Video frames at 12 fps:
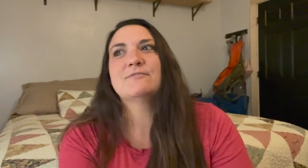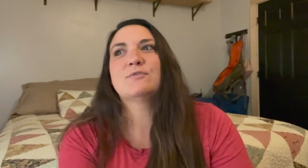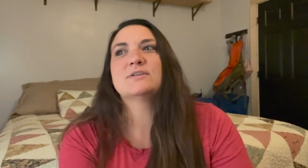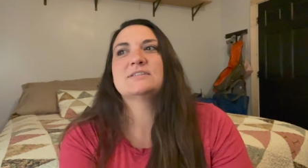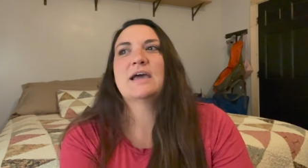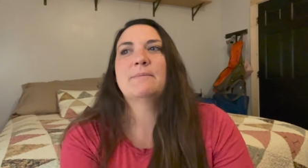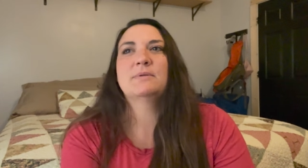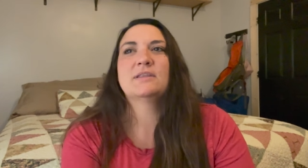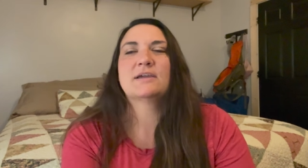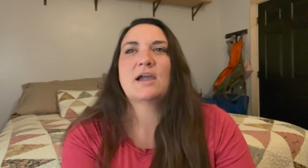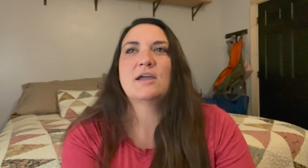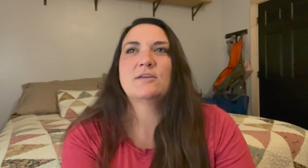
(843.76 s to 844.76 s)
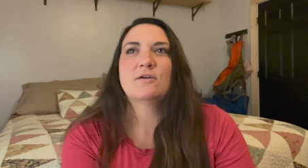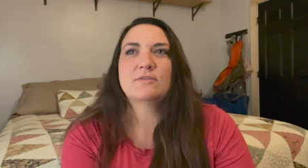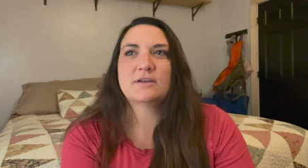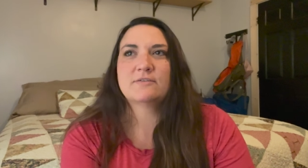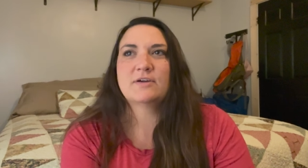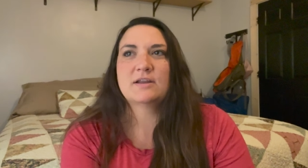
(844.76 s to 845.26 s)
of what's happened like I know
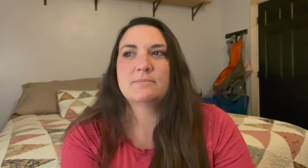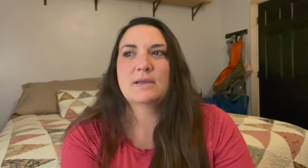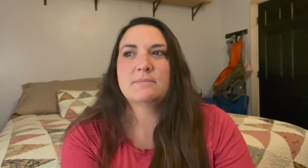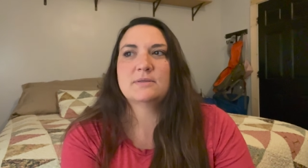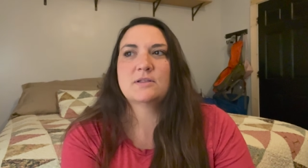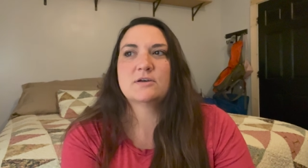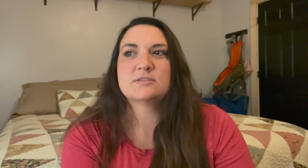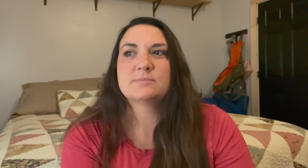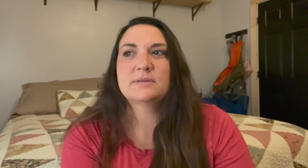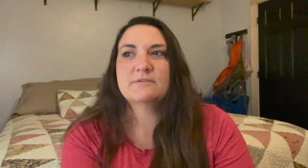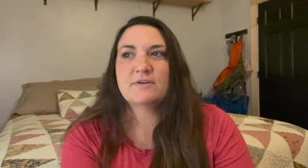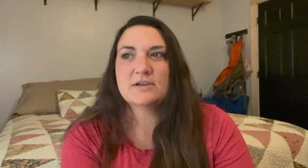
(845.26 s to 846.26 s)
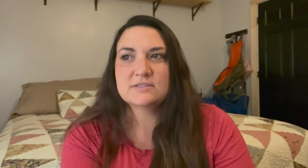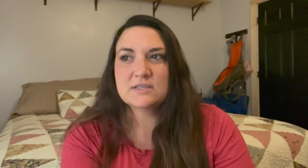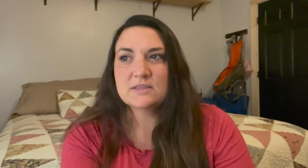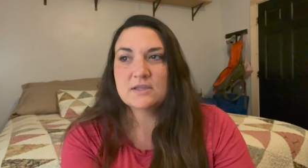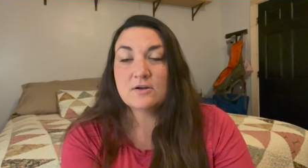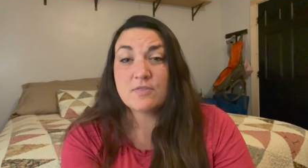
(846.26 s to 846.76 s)
that I've had a baby loss but if I
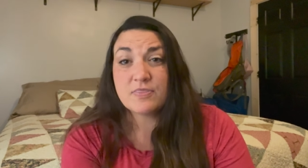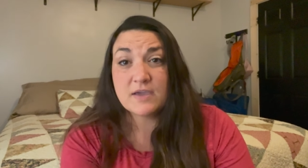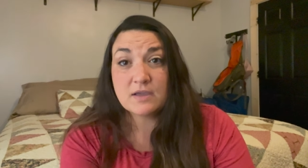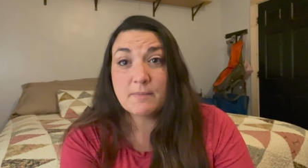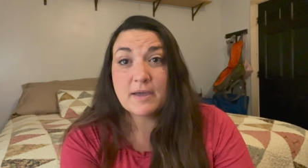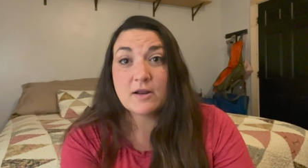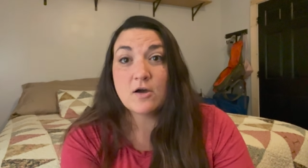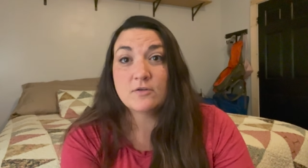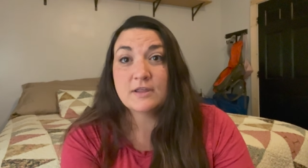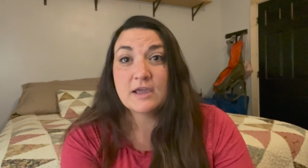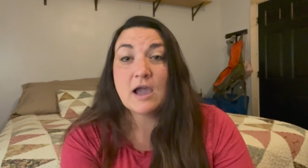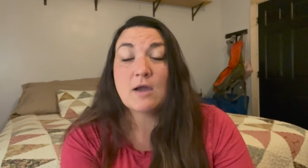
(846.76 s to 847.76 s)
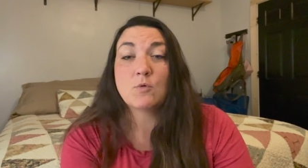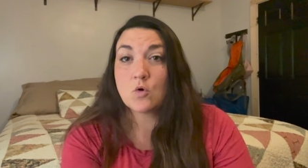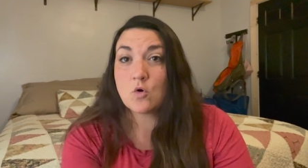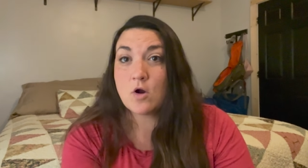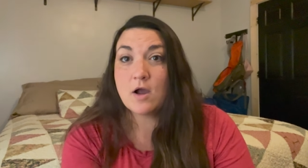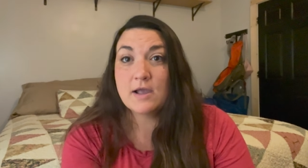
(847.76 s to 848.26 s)
sit there and think about it all day I will
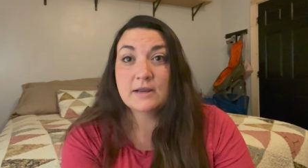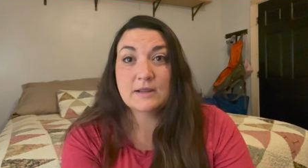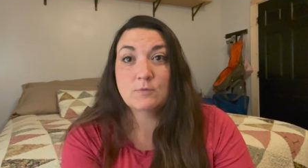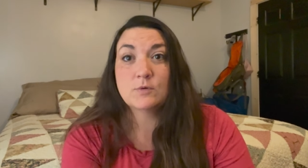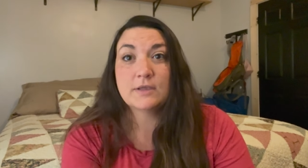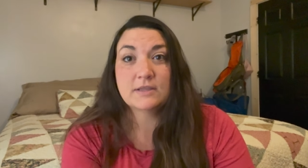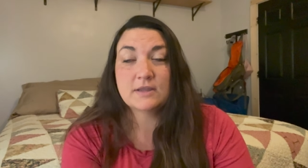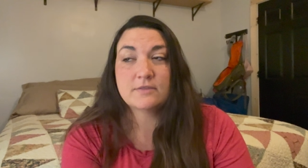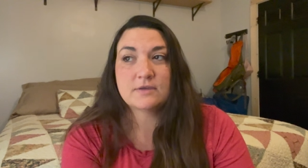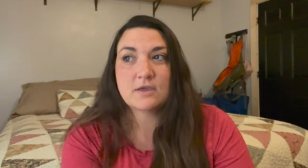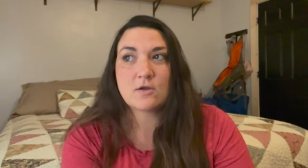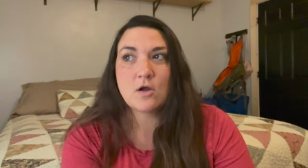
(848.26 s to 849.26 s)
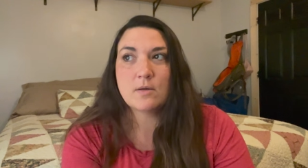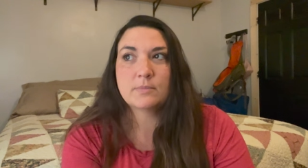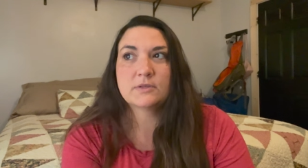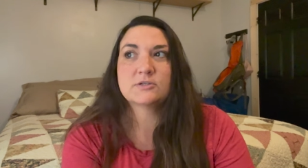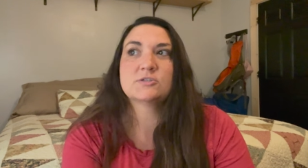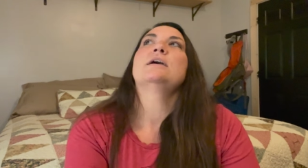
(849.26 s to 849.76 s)
cry and I will get nothing
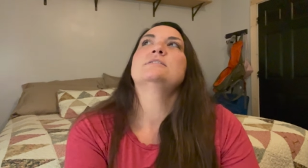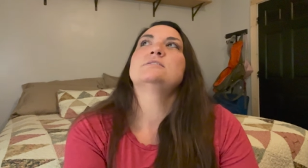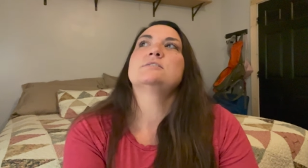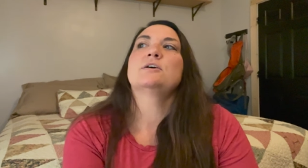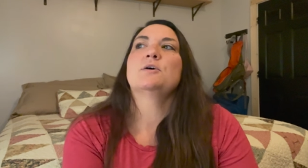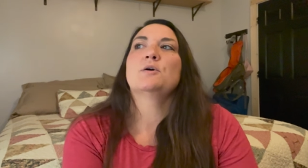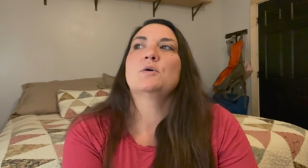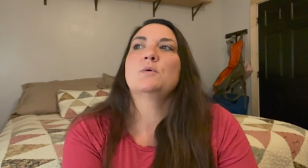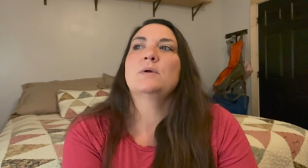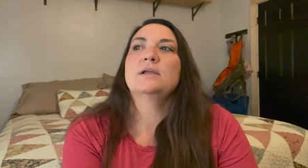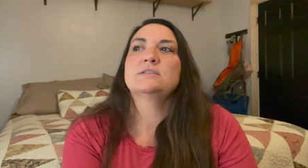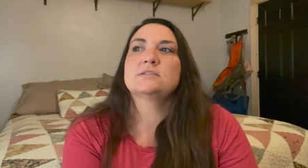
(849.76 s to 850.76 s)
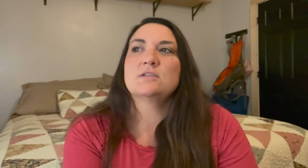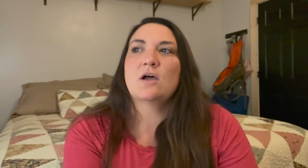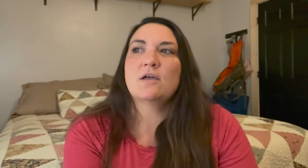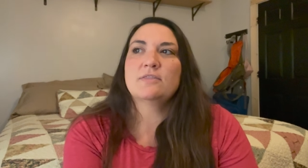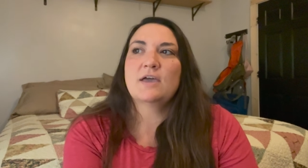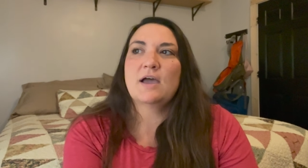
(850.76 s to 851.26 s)
accomplished and so it's
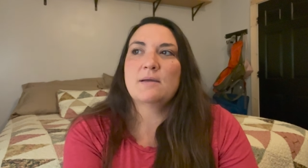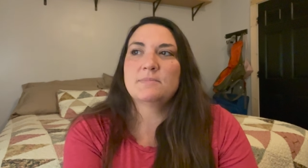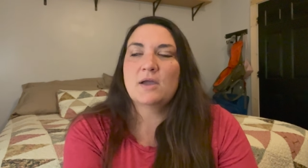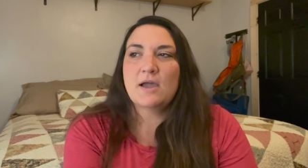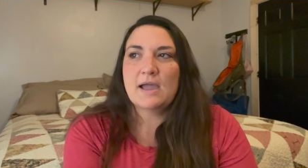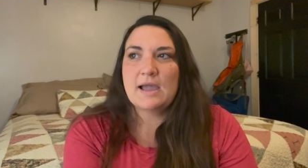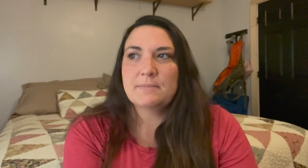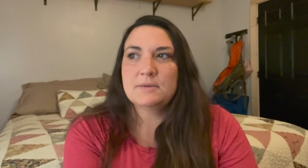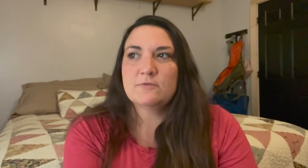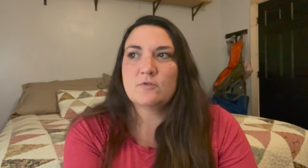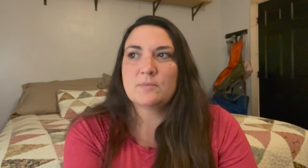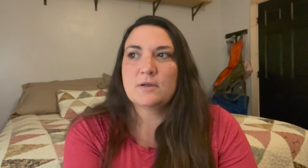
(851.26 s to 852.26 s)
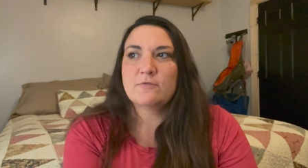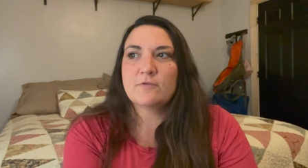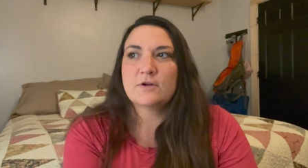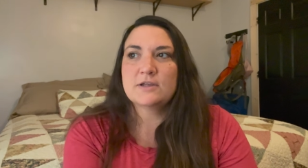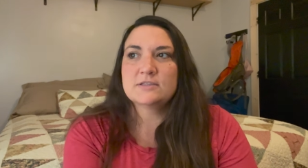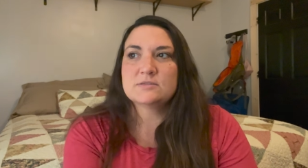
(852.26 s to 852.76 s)
not that I'm not happy for my
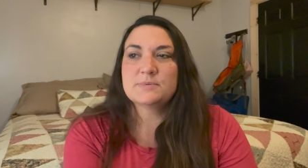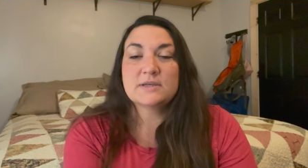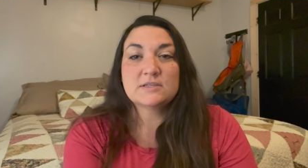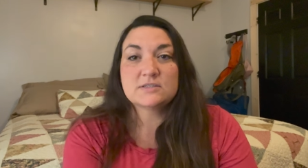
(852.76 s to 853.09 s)
friends because